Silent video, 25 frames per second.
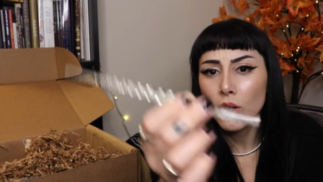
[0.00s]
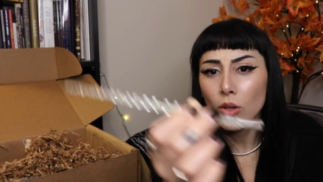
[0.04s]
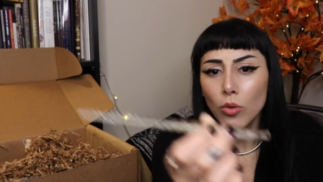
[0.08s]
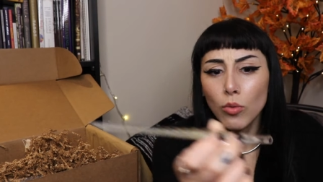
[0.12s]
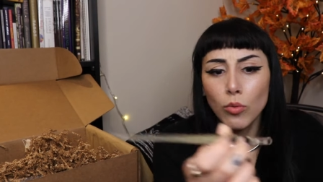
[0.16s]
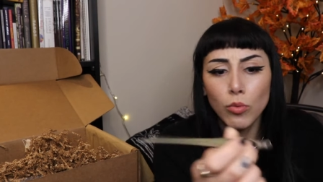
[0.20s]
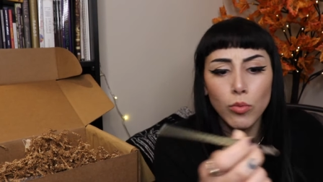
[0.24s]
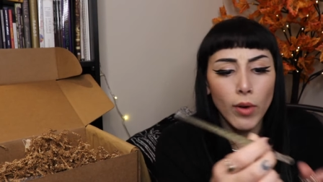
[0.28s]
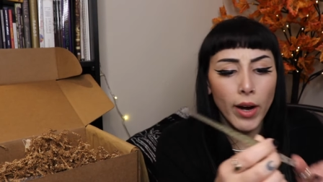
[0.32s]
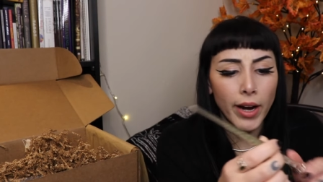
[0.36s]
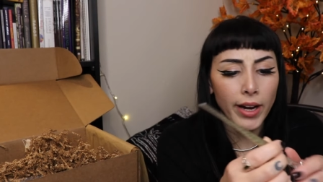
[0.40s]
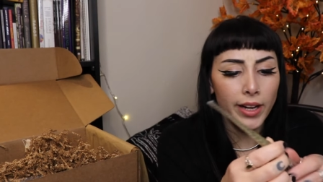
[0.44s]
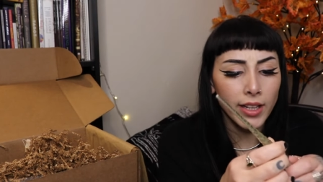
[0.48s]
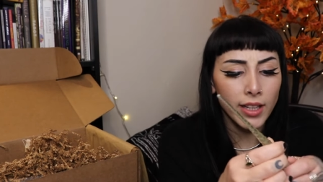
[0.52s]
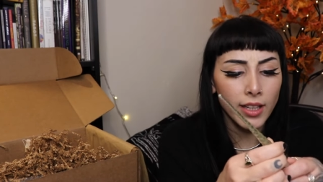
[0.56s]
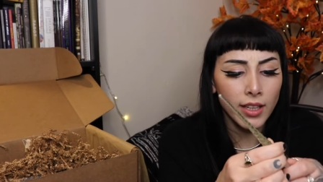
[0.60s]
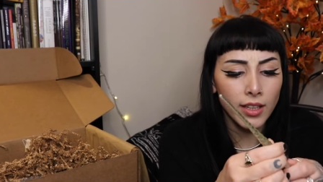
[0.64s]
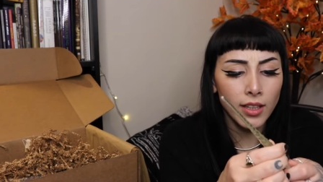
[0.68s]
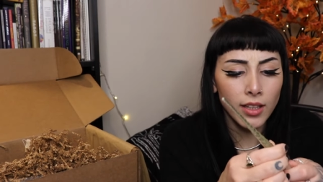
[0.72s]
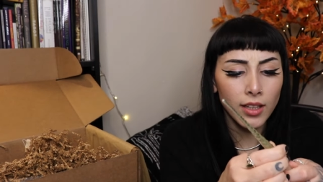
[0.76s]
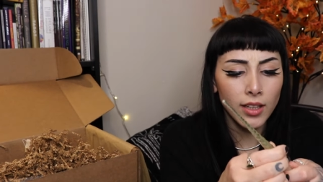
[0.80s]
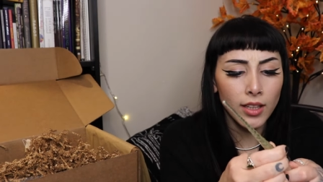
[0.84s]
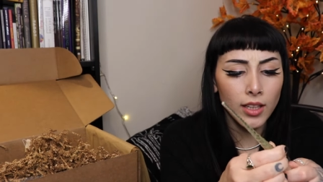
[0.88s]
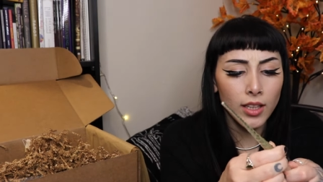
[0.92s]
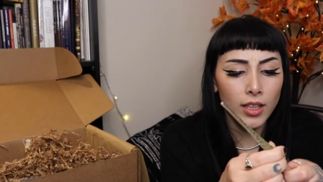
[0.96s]

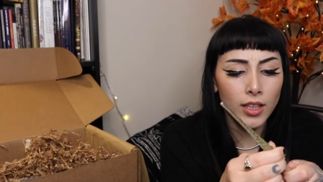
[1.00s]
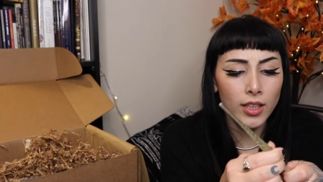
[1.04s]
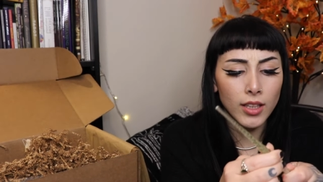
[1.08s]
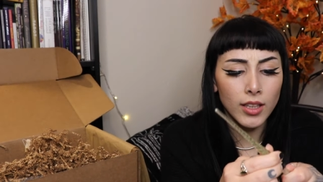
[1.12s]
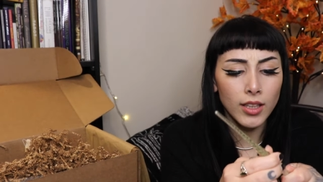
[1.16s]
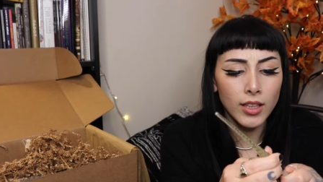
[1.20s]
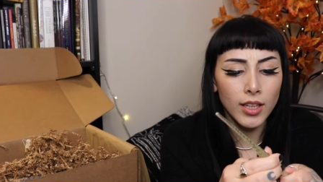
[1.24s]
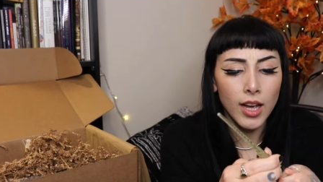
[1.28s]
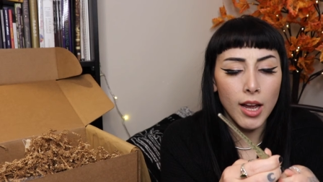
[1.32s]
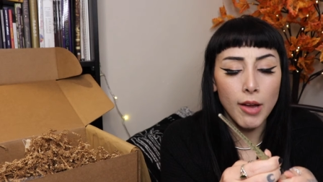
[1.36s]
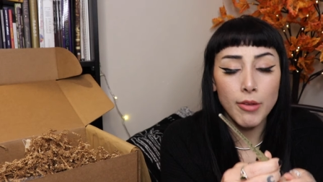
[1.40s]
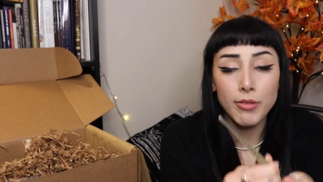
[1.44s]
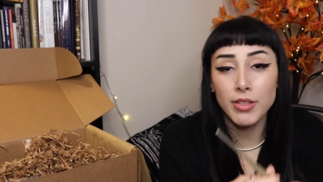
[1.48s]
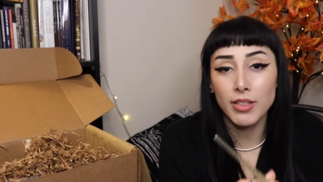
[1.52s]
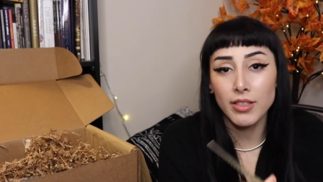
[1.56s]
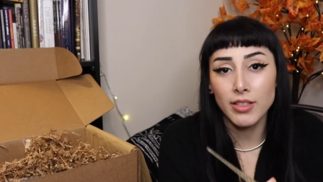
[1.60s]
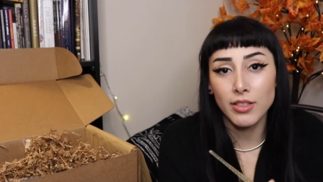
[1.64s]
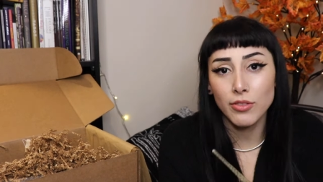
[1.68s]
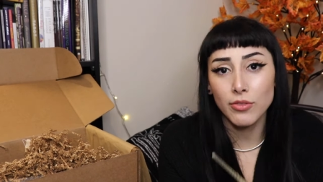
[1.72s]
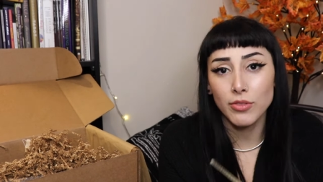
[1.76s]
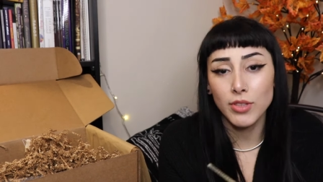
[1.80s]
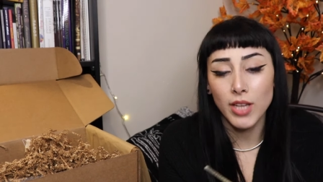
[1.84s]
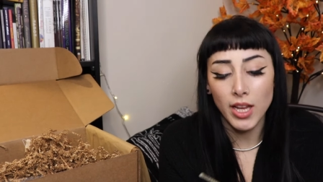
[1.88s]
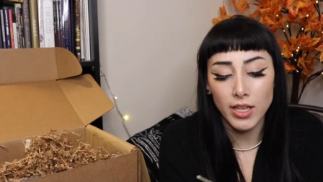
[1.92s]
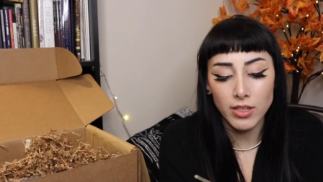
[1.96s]
writing I was gonna
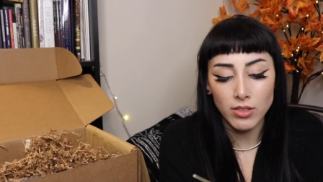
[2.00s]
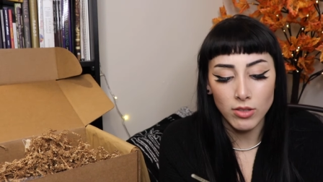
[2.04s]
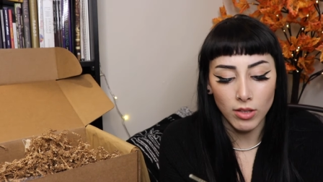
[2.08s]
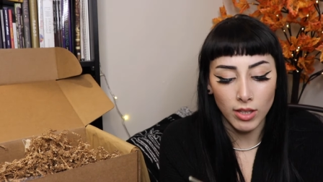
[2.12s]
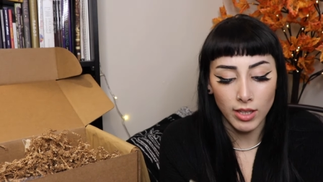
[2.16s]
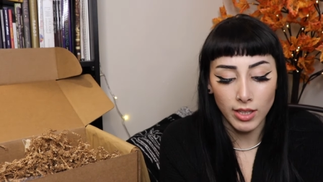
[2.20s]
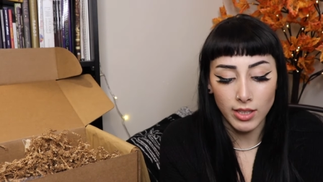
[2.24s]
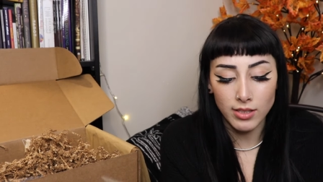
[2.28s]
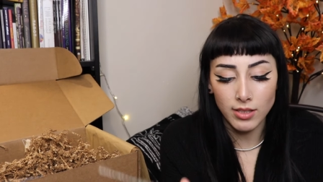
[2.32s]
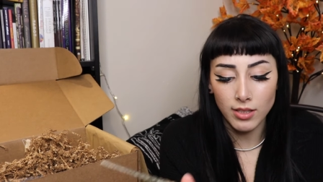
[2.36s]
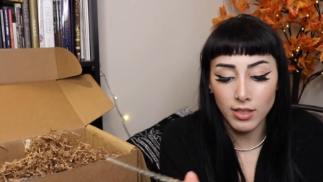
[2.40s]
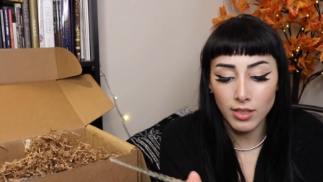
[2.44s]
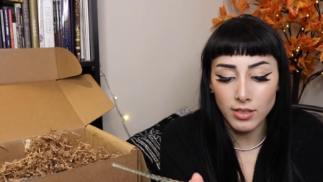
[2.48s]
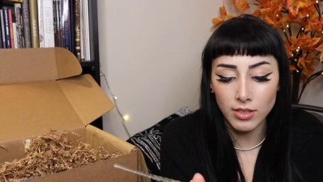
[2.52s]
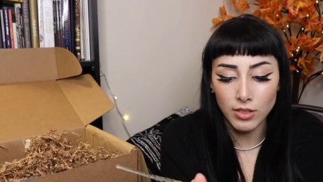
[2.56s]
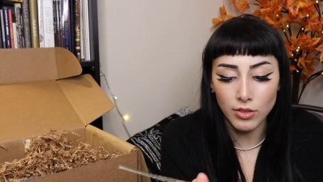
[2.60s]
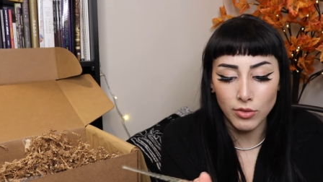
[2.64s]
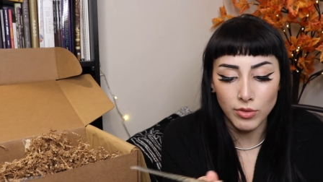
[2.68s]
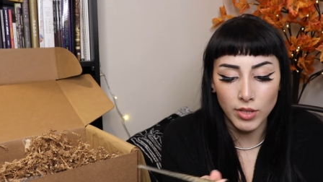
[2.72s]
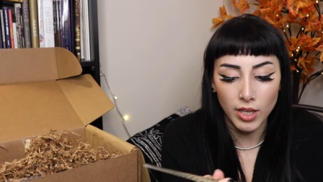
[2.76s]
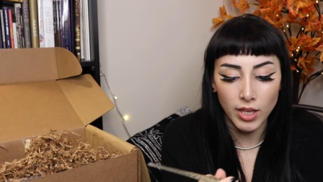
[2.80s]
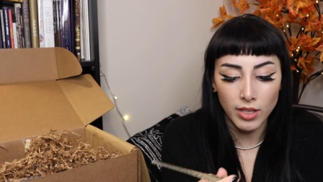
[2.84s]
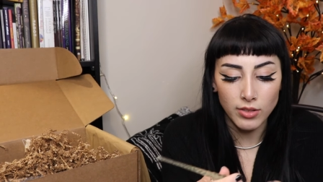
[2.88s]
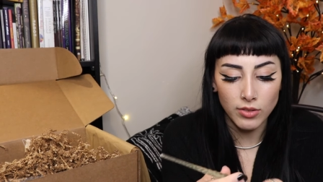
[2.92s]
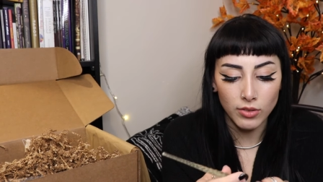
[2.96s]
say utensil, I guess it is
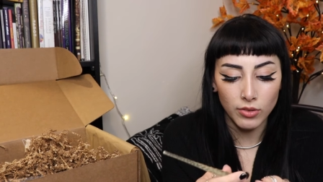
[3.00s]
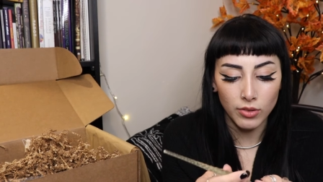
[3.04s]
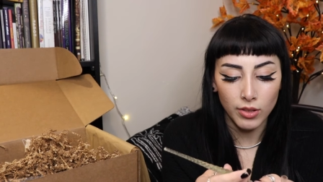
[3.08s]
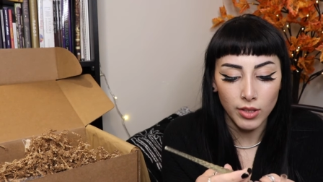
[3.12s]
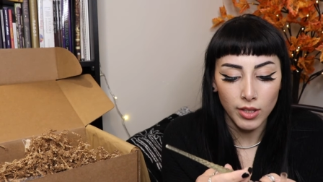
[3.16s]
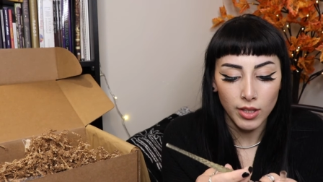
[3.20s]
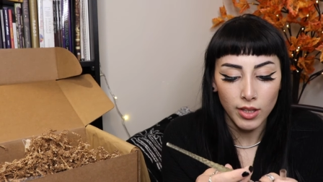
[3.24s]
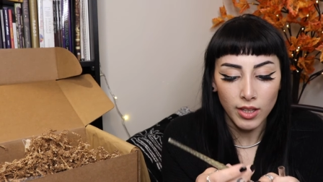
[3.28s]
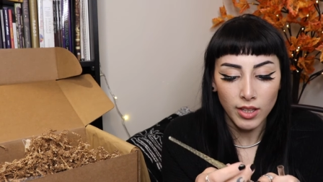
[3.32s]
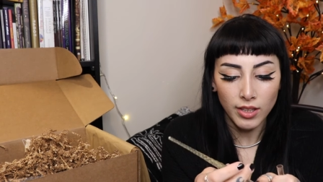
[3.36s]
utensil,